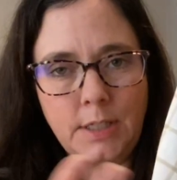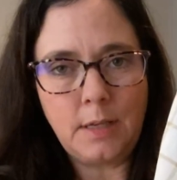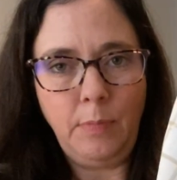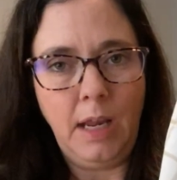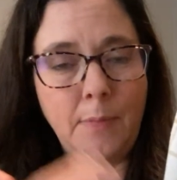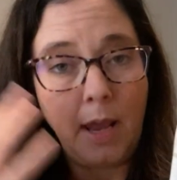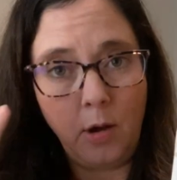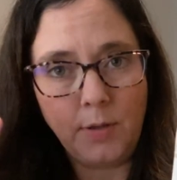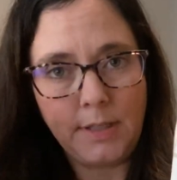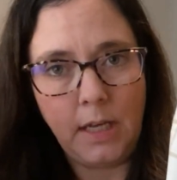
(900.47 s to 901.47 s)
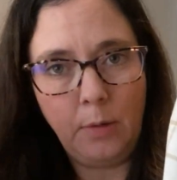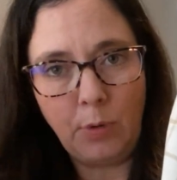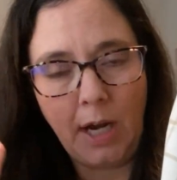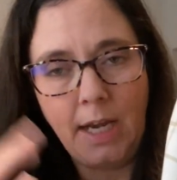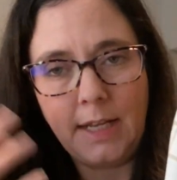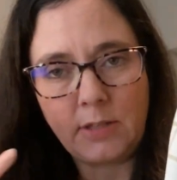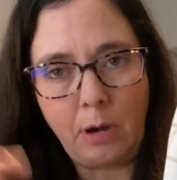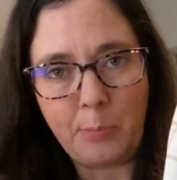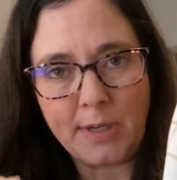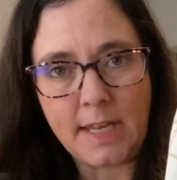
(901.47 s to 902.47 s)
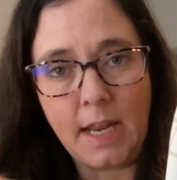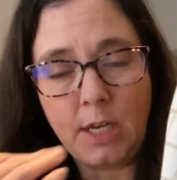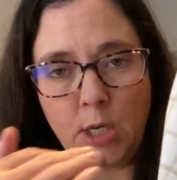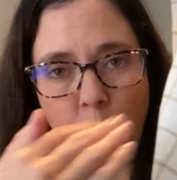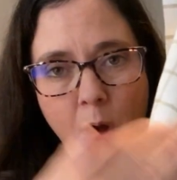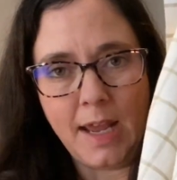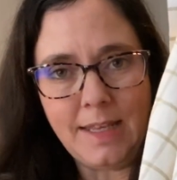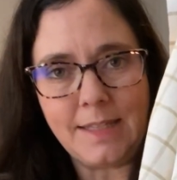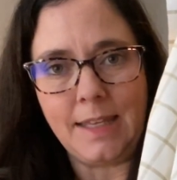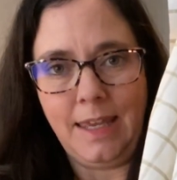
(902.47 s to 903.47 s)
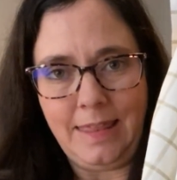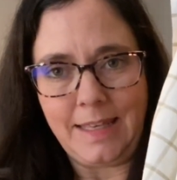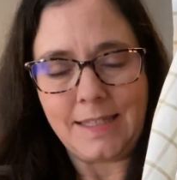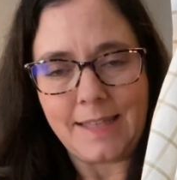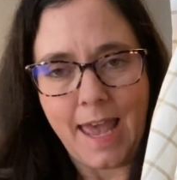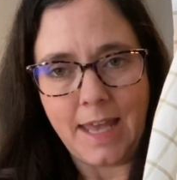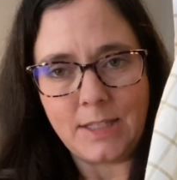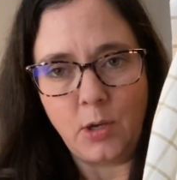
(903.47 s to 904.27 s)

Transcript: to me in my OCD brain is represented twice in this set.